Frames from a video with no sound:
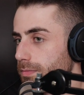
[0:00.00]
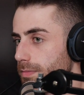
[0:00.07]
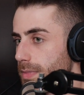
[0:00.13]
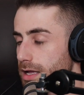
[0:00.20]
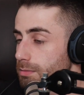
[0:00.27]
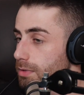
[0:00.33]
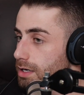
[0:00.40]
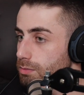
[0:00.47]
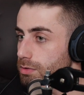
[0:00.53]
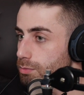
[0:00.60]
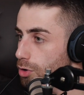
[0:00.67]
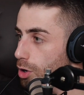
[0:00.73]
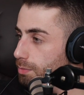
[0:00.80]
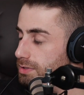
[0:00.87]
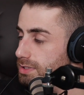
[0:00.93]
make money with
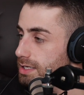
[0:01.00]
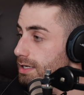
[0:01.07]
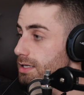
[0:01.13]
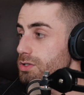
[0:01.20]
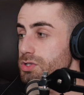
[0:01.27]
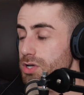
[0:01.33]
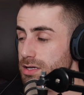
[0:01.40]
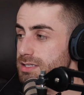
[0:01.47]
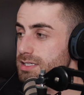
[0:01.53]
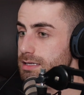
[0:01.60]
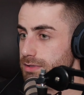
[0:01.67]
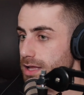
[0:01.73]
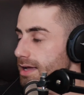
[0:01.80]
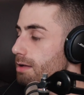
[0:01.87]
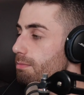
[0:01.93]
property, and it just
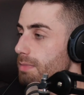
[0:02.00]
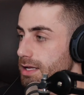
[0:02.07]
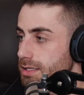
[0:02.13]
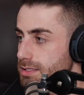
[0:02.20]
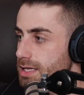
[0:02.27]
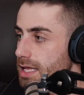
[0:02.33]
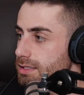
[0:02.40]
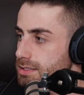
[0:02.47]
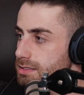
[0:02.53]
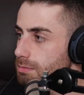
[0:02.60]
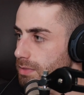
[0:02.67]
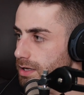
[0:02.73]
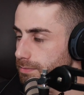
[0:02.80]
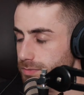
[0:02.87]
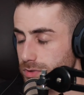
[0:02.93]
seemed like it made sense
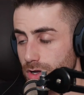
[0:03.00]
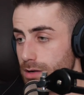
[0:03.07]
to me.